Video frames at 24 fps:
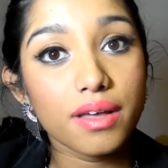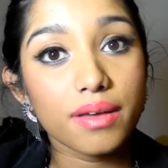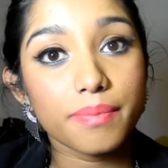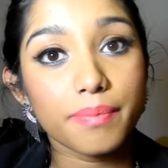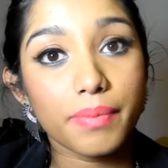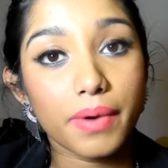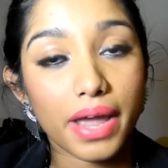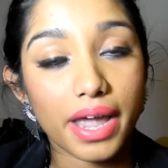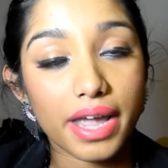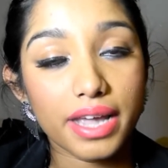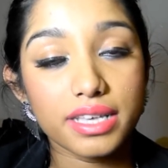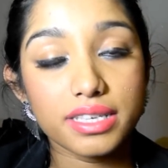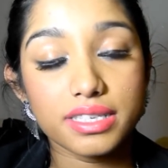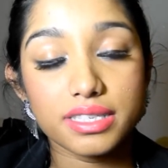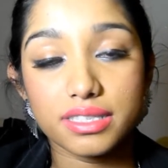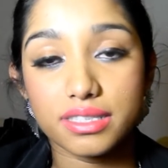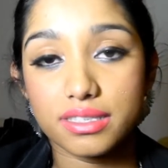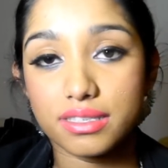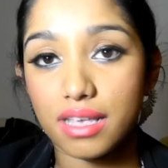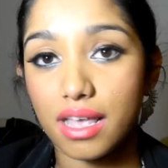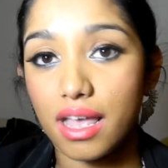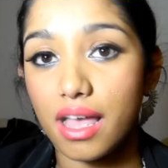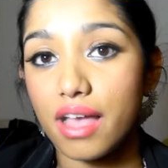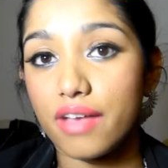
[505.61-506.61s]

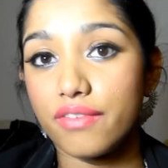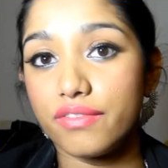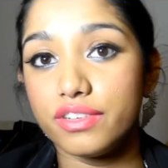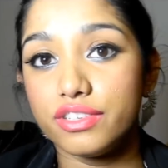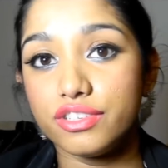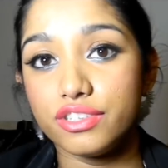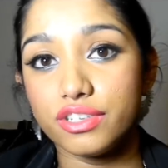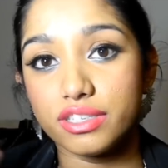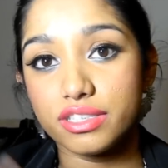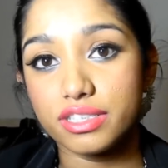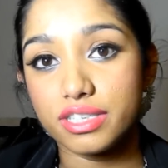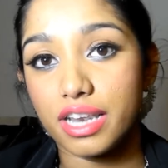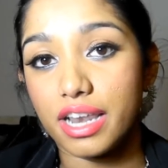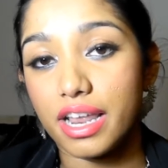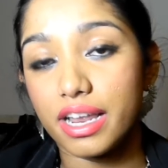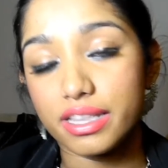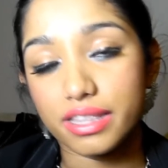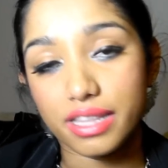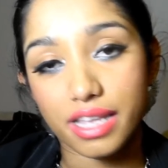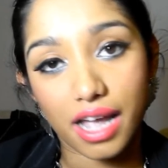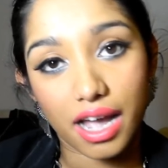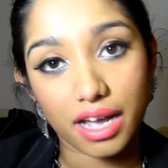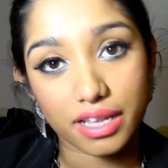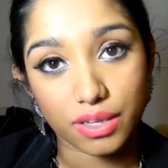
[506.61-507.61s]
price I will just select
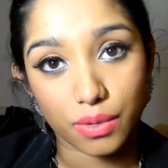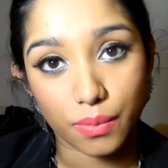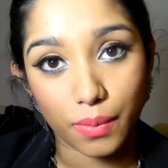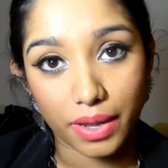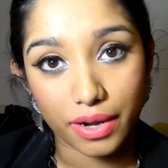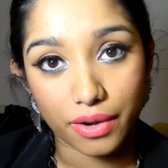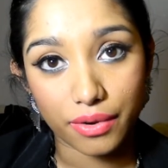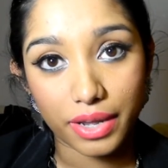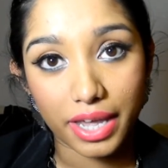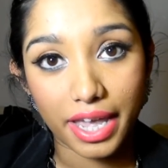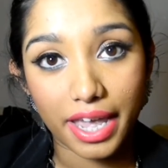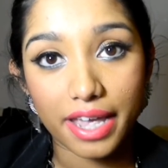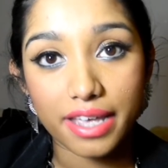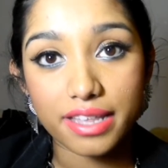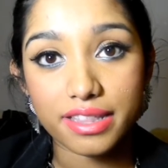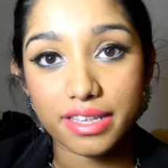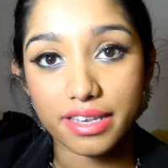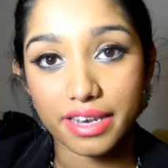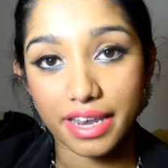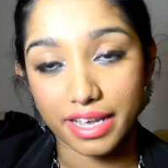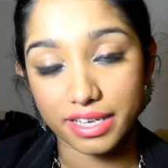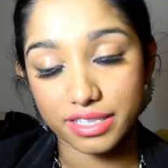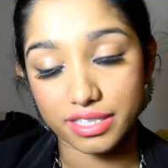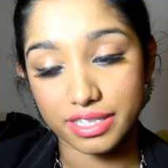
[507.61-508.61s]
the other one okay the
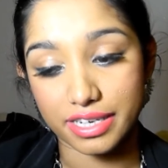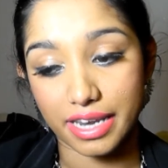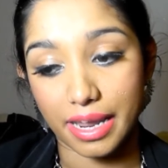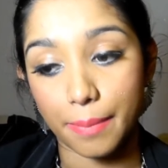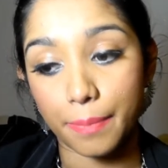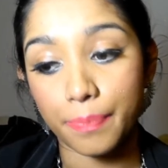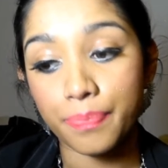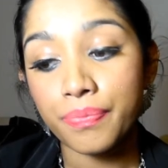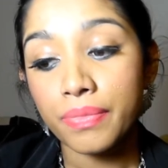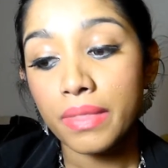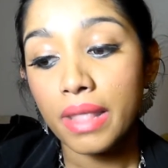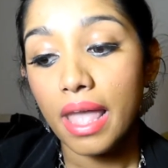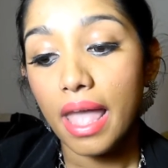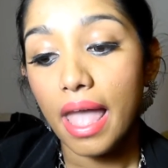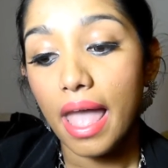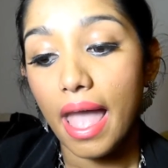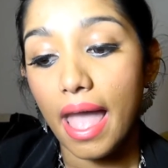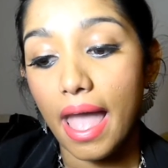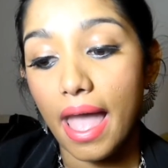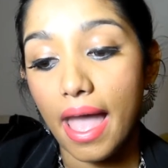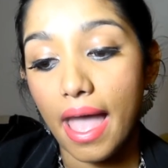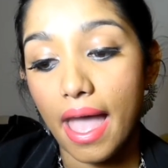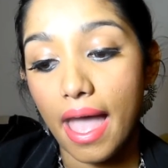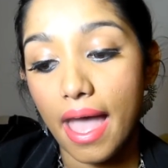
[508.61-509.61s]
next name
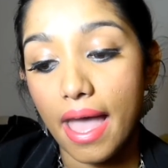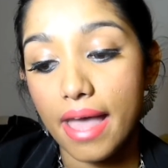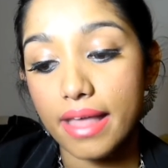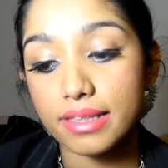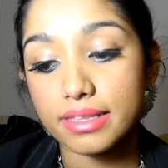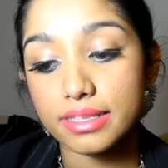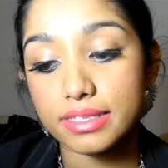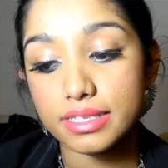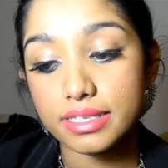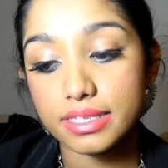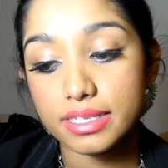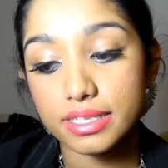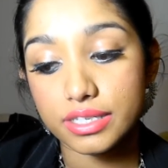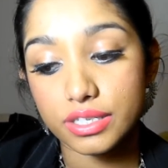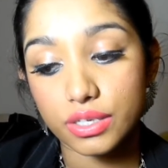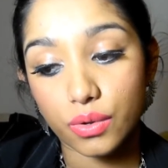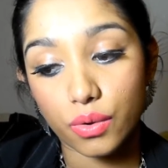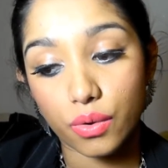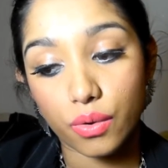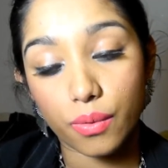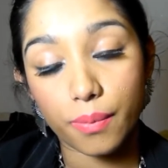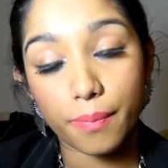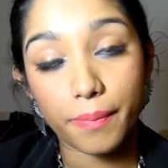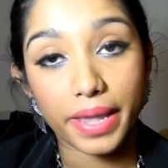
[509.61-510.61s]
and
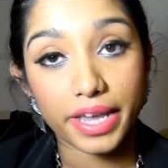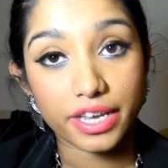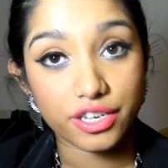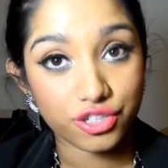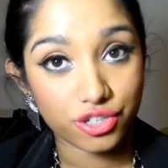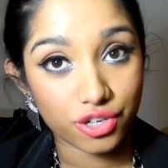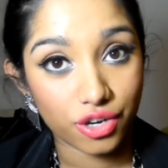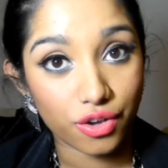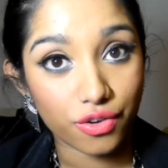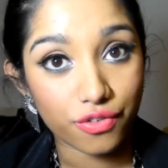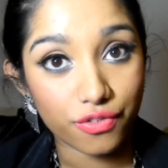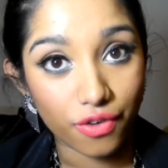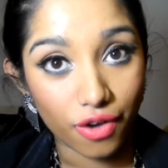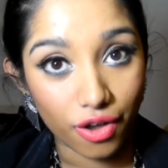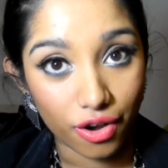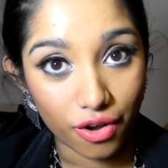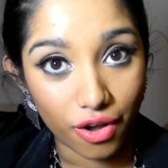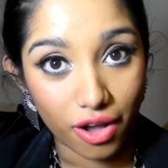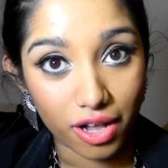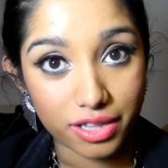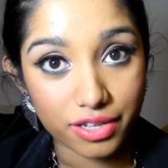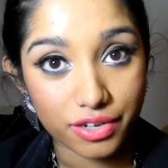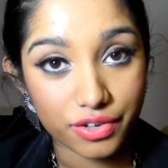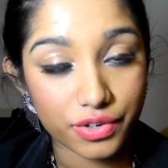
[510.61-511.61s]
so make sure you follow
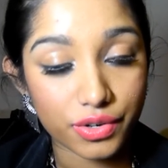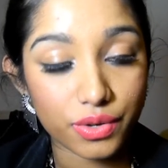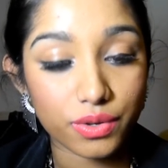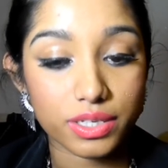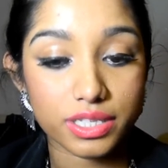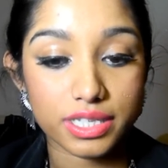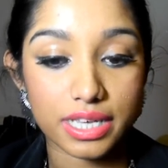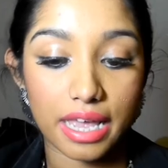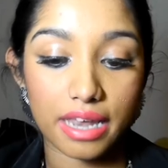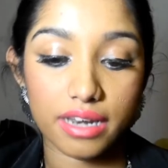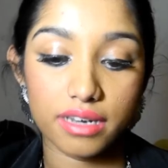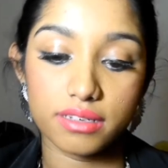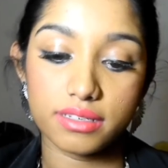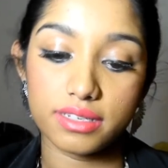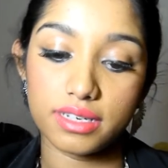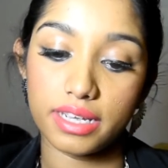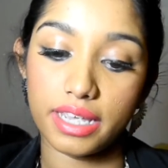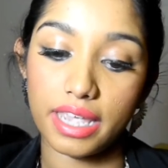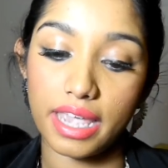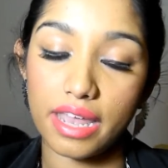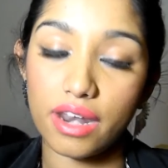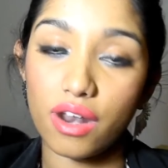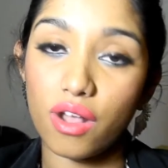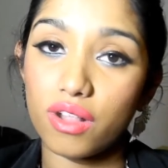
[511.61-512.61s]
all the rules and
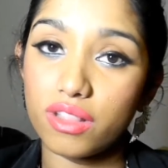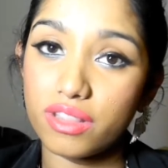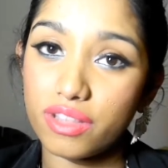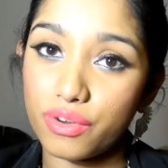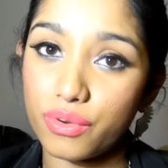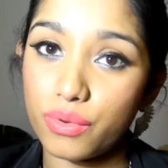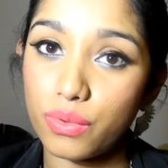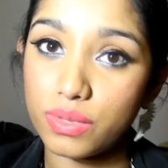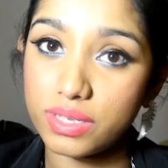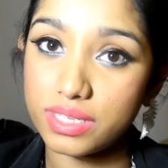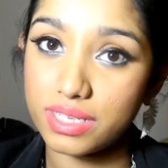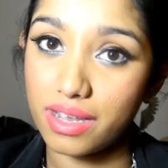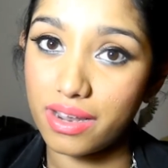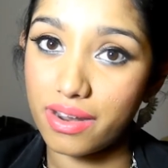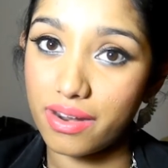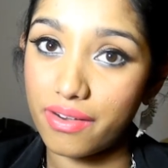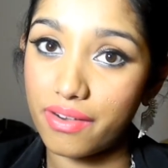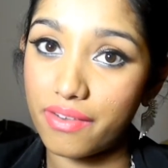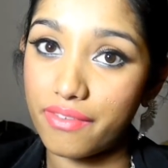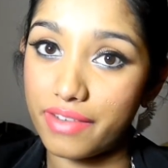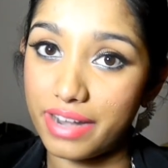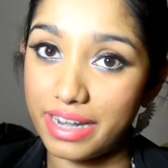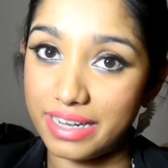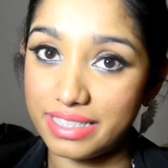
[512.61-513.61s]
again all the rules
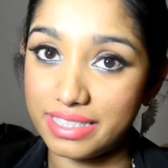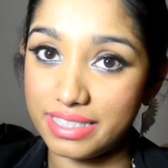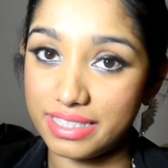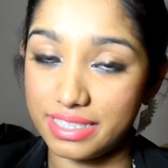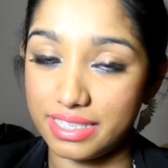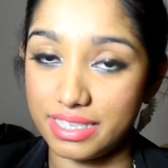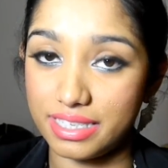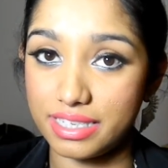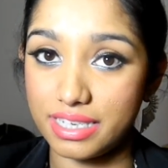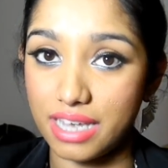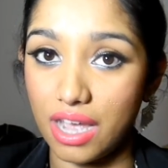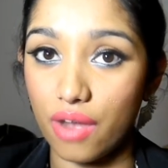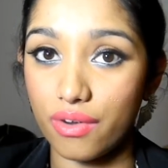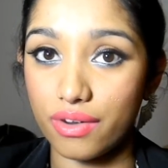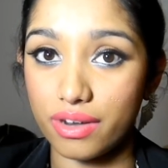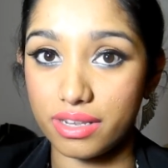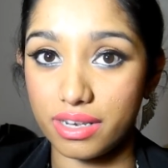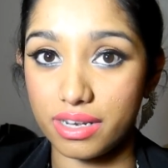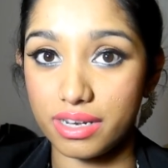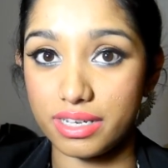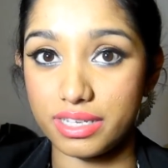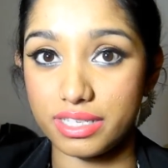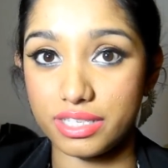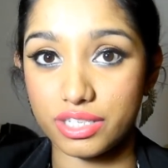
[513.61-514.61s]
are listed down in
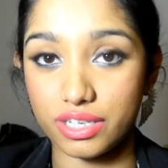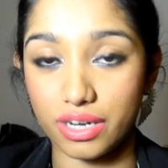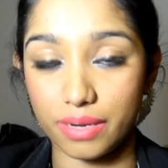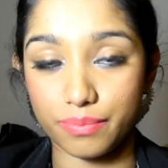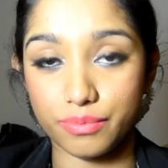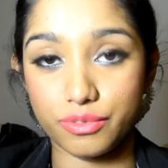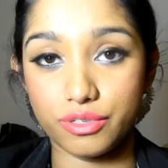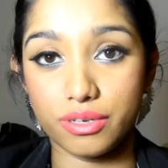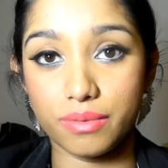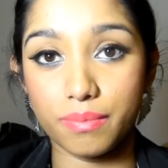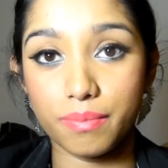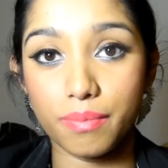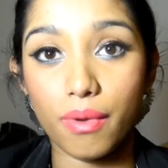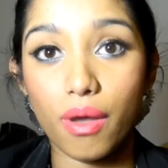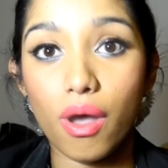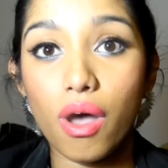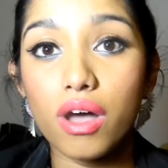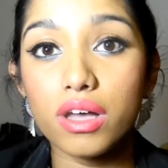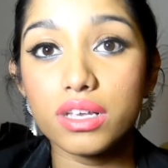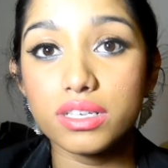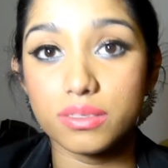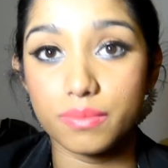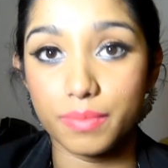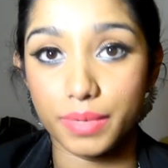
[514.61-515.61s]
the description
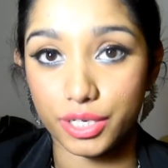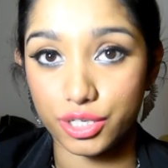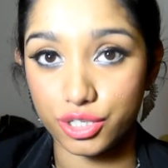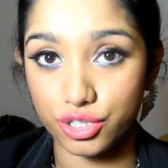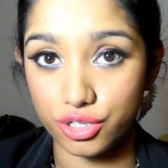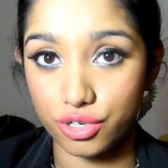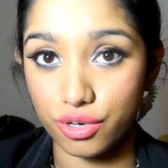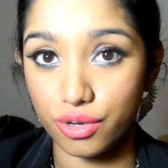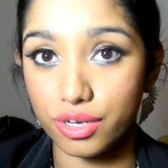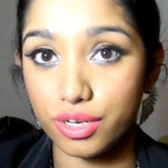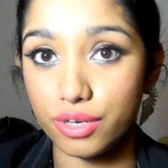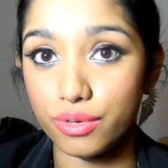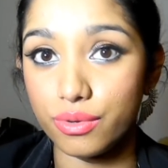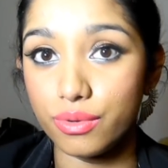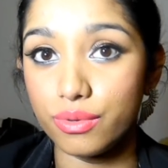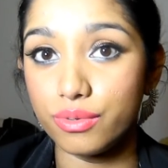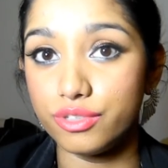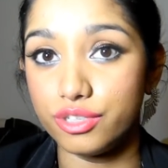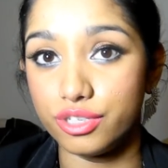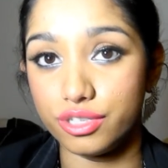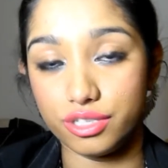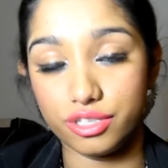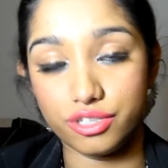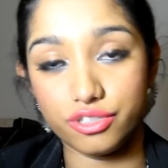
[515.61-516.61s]
box make sure you
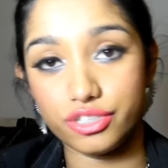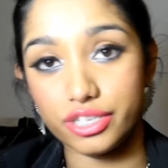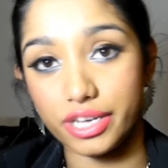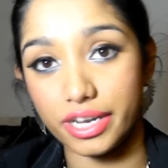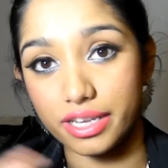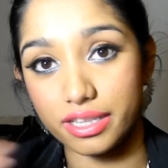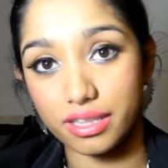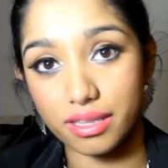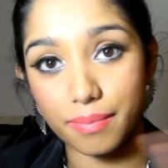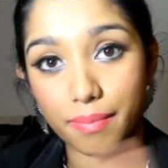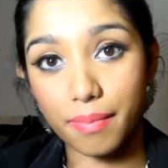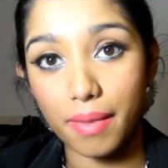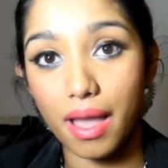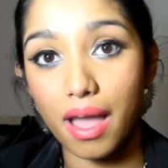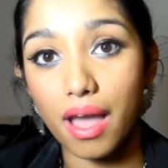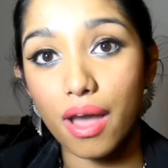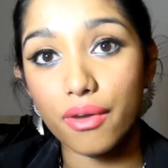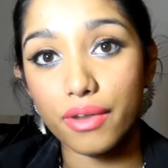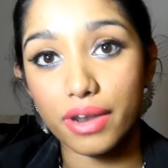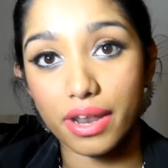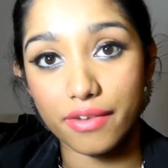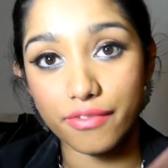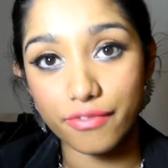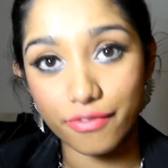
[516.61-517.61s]
just check them
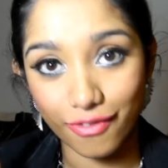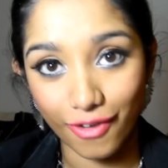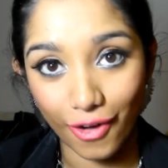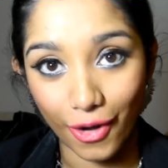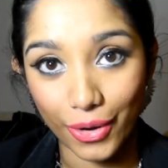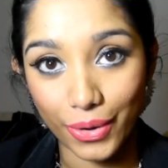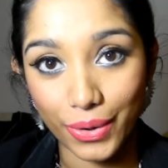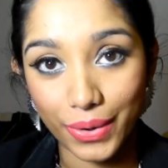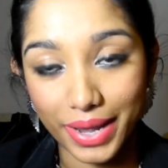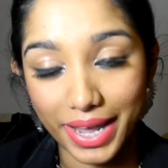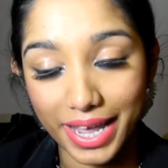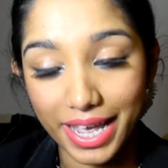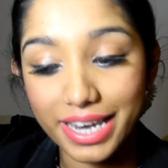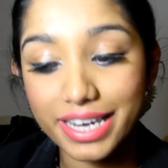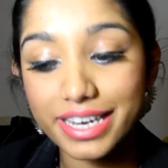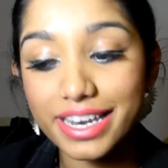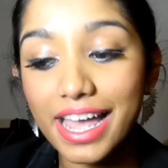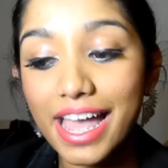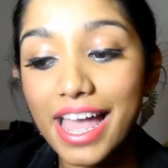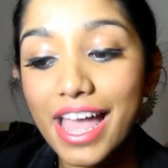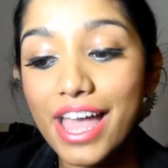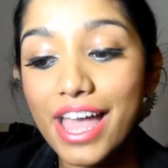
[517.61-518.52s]
out and follow it